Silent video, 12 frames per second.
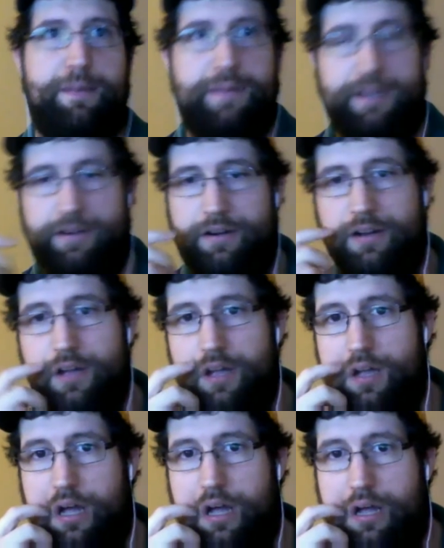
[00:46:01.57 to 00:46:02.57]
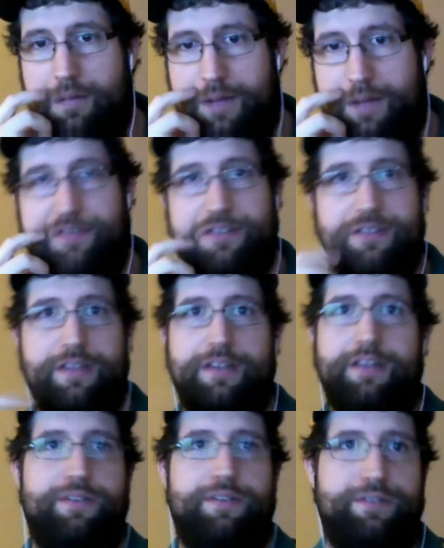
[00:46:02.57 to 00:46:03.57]
here. Obviously,
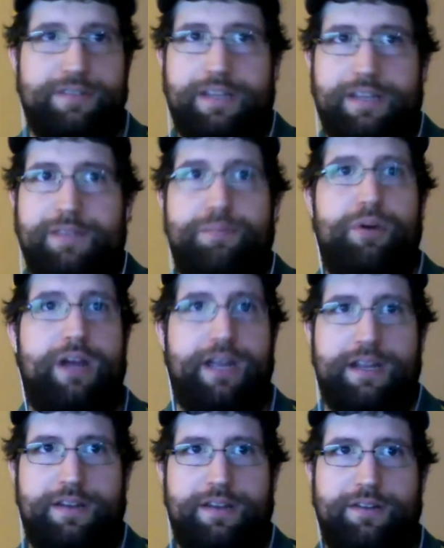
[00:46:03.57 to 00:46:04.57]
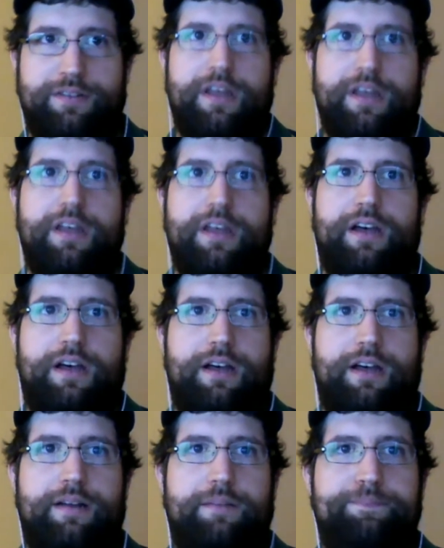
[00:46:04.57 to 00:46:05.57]
there's Des Bryant, there's I